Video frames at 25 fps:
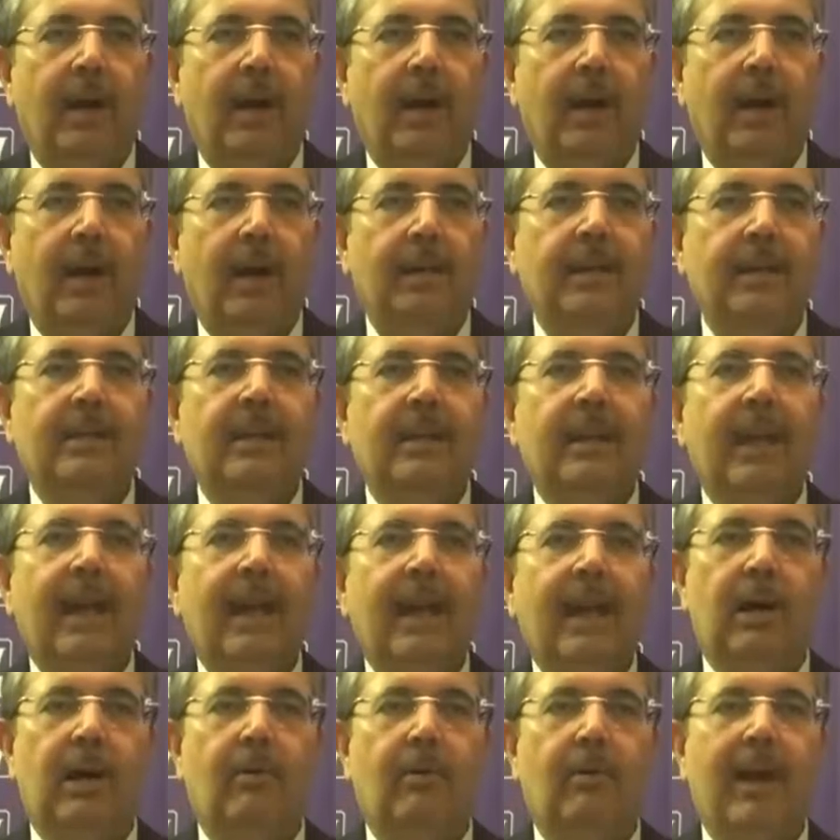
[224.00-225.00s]
And therefore,
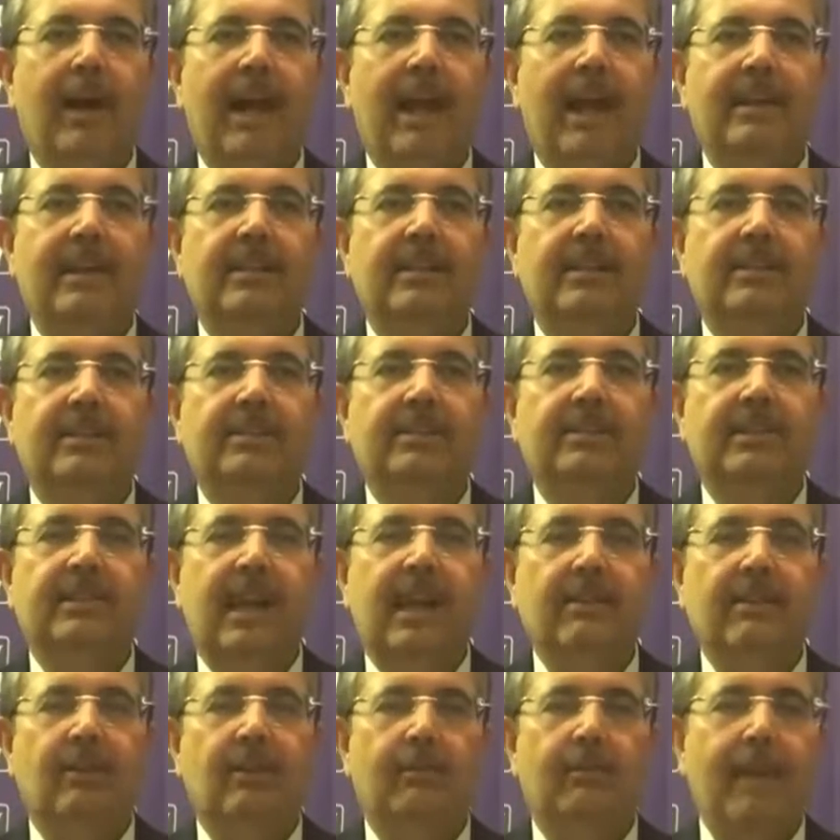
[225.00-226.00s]
the Federal
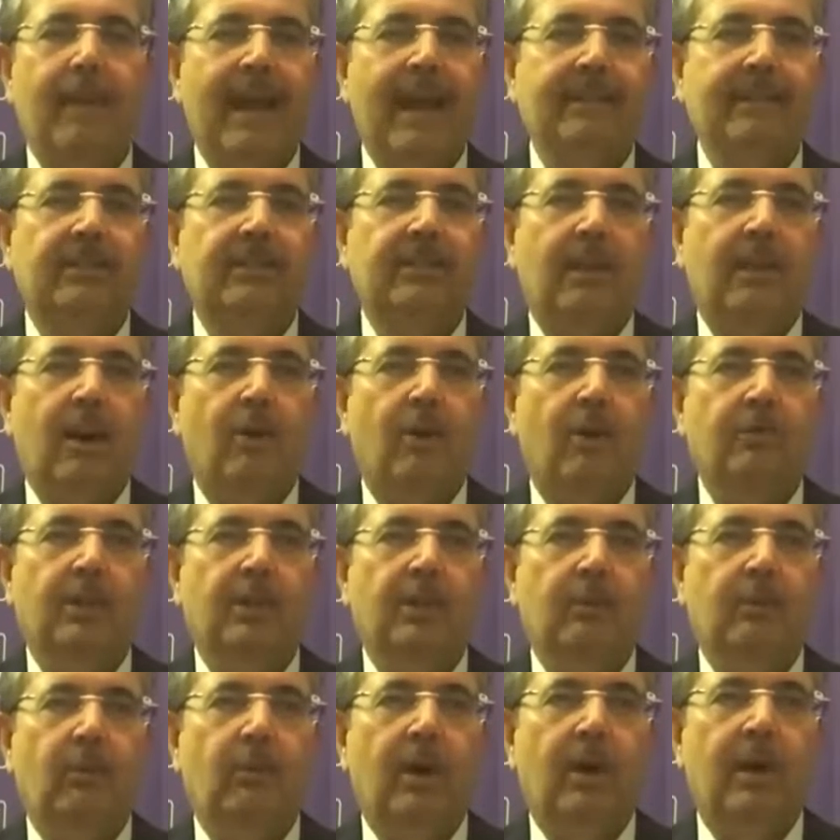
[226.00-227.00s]
Reserve and central
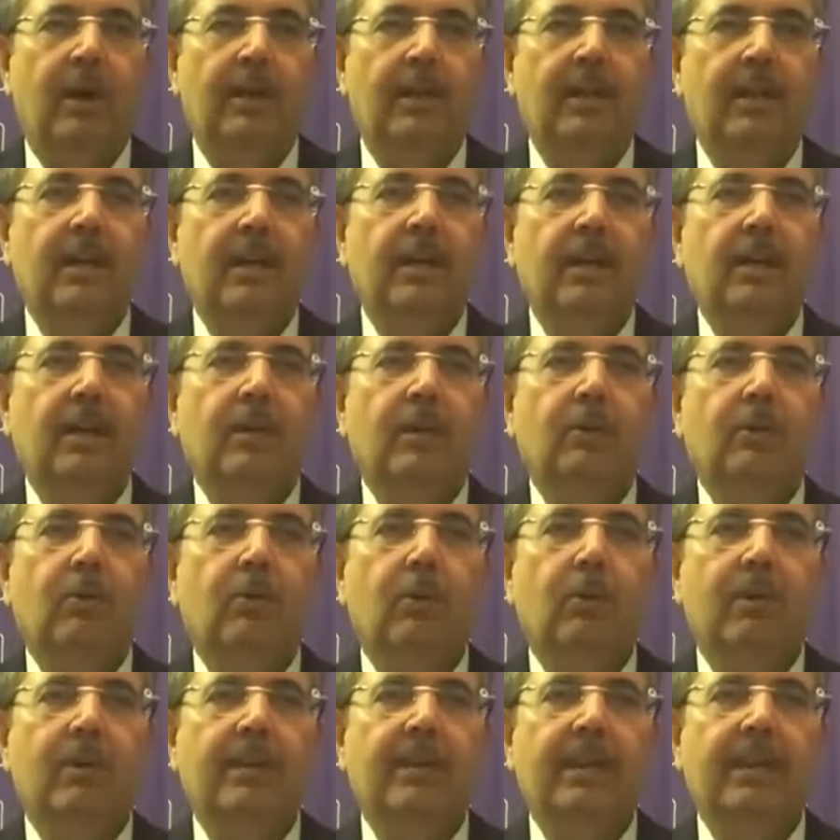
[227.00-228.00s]
banks around the world
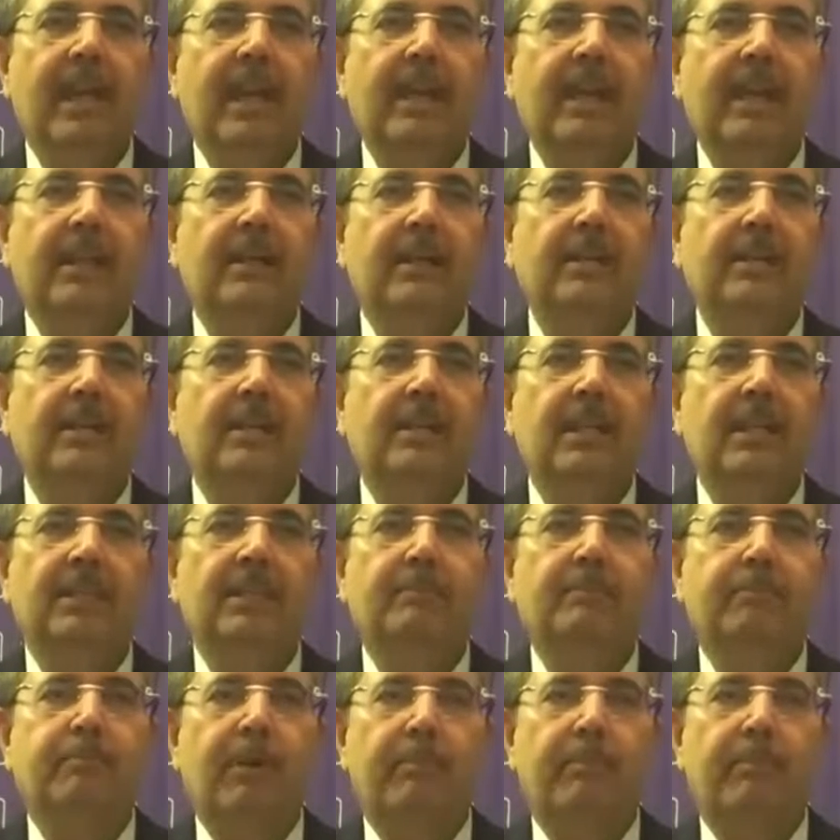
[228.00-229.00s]
could take a
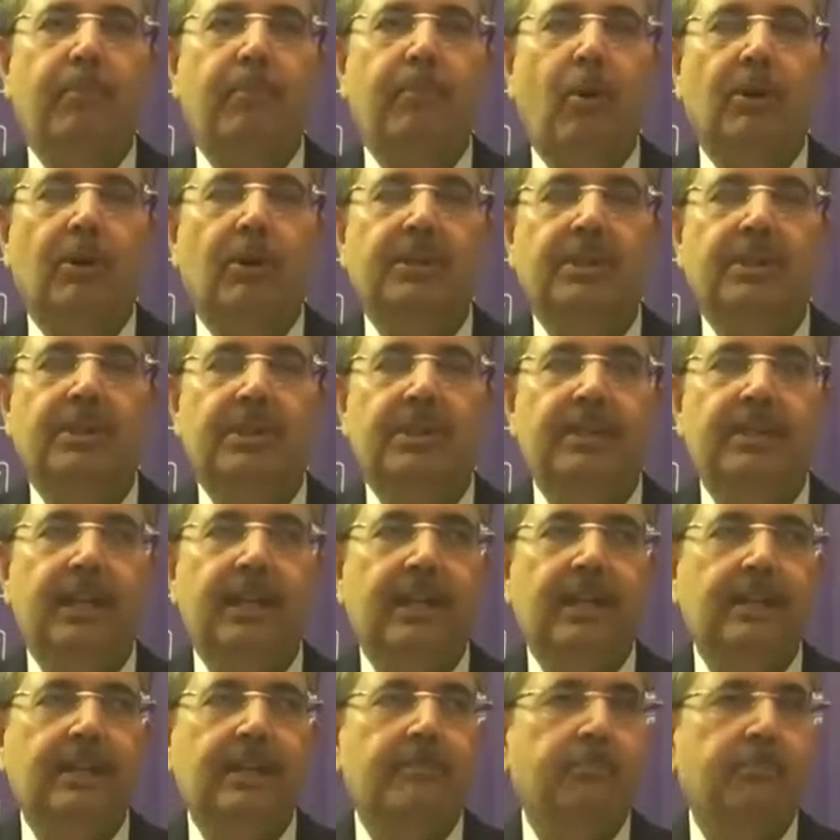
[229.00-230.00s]

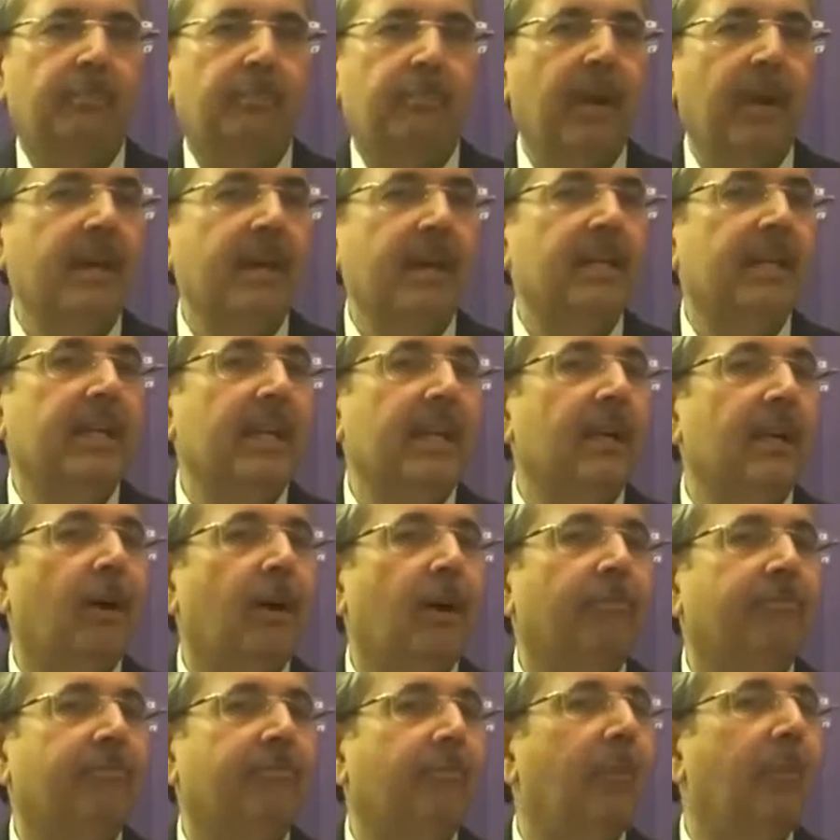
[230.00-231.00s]
disproportionate printing of
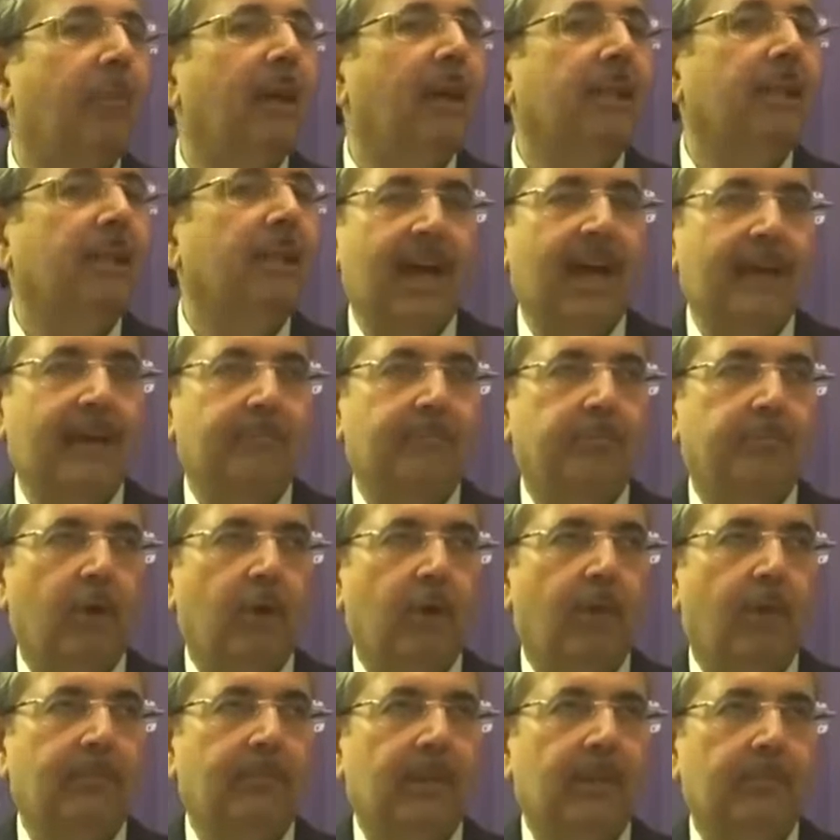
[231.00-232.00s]
money approach
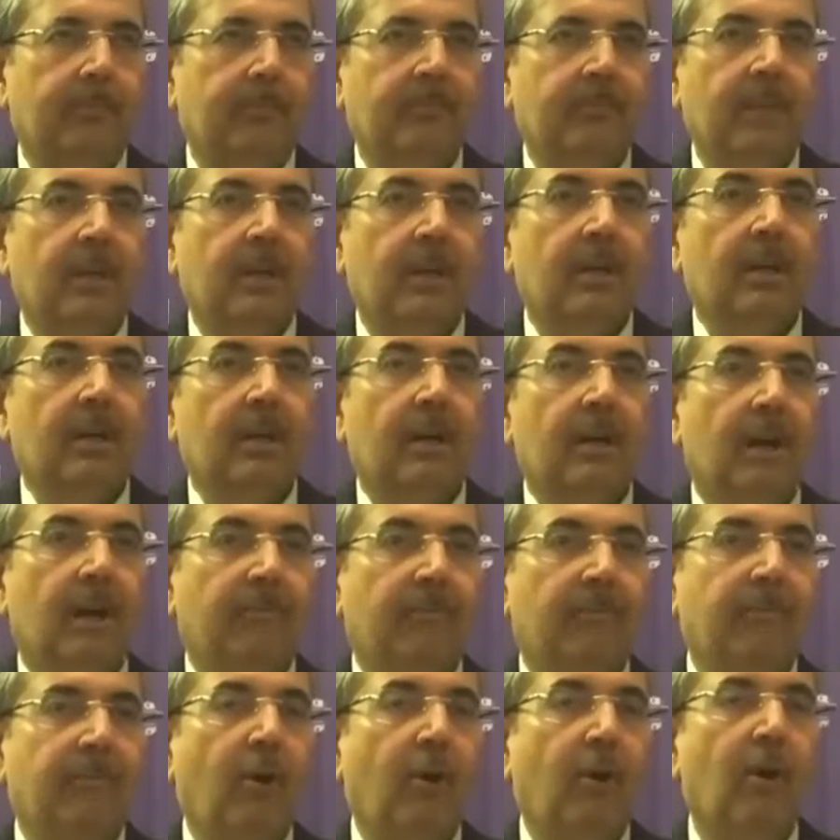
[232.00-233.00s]
to solve that
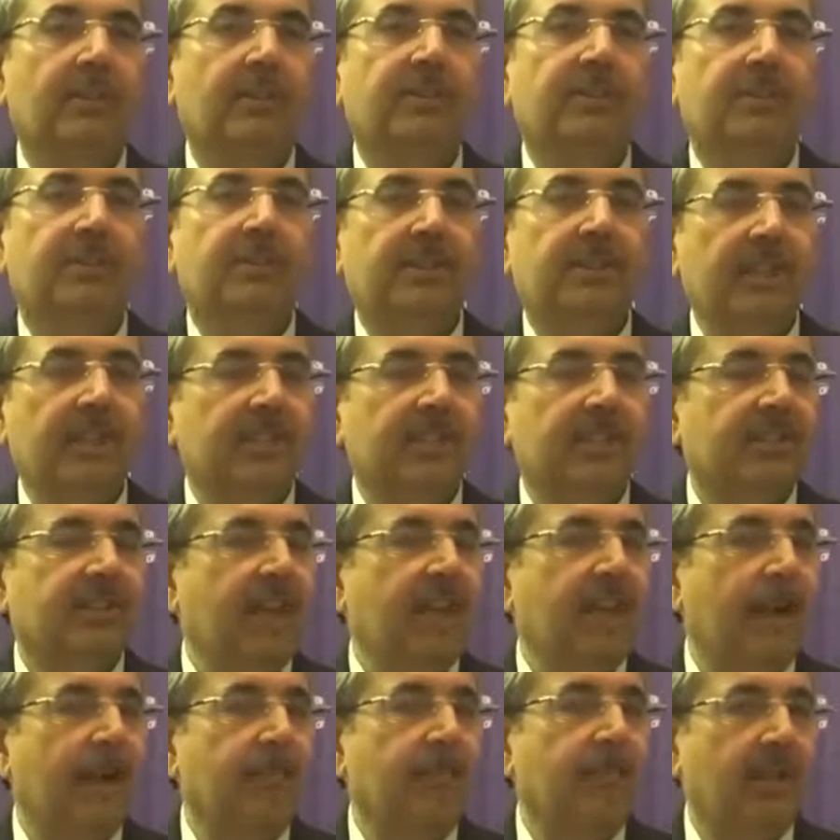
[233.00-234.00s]
problem. Of course,
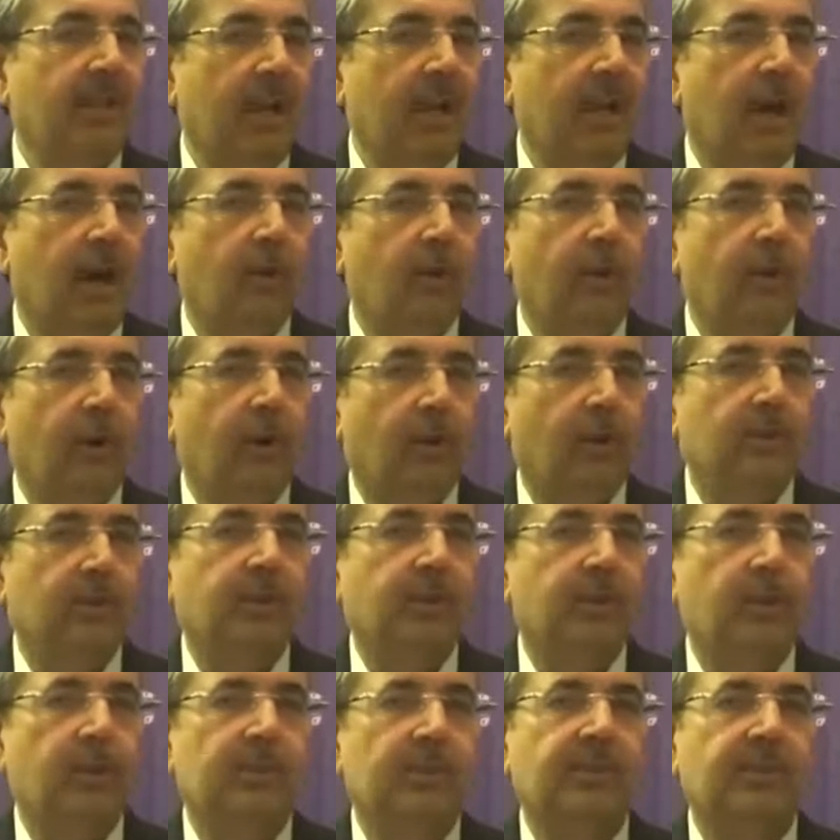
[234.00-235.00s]
this time around
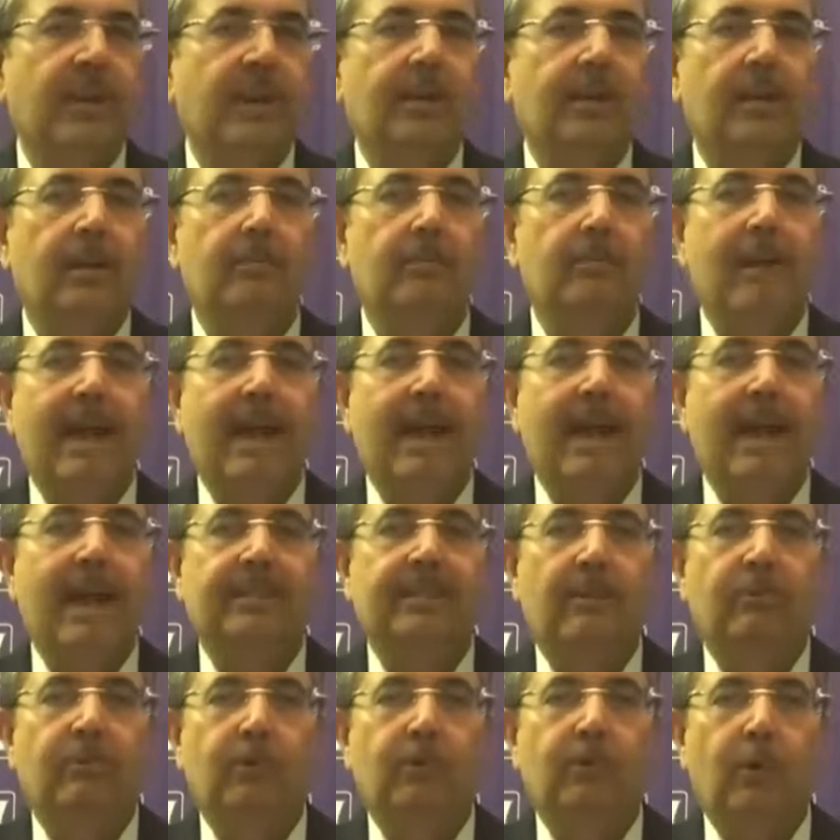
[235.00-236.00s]
also, central banks have
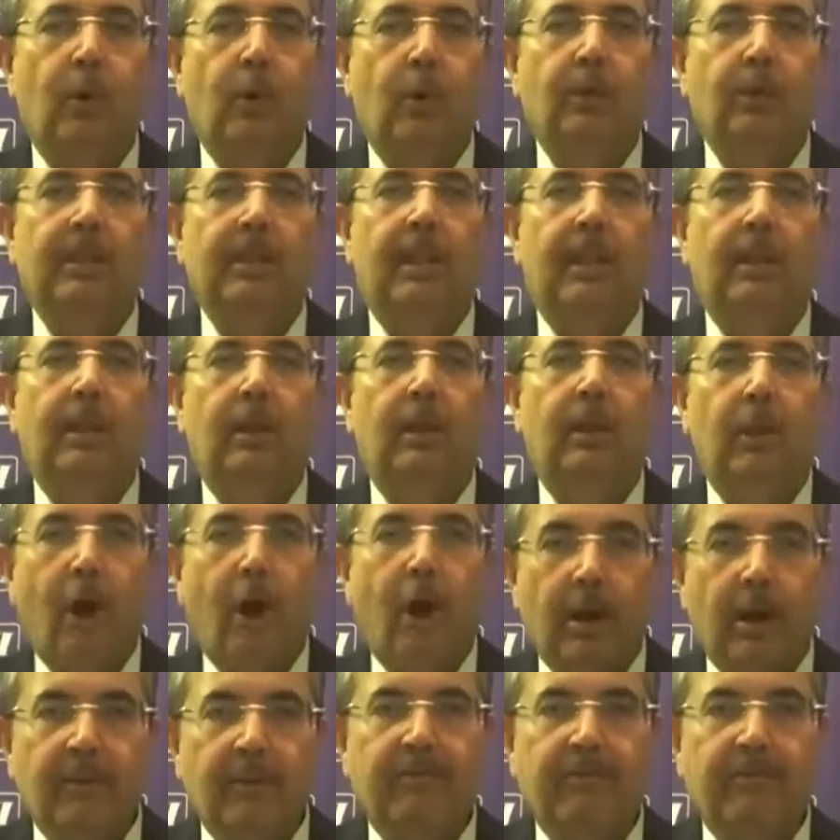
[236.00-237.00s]
thrown a lot of
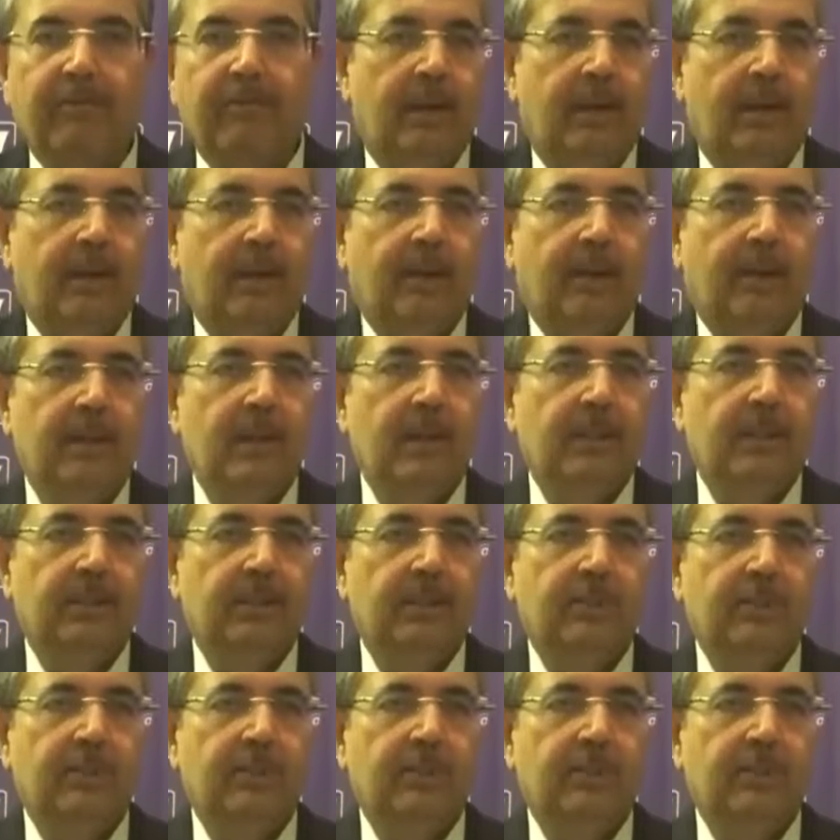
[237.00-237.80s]
money at this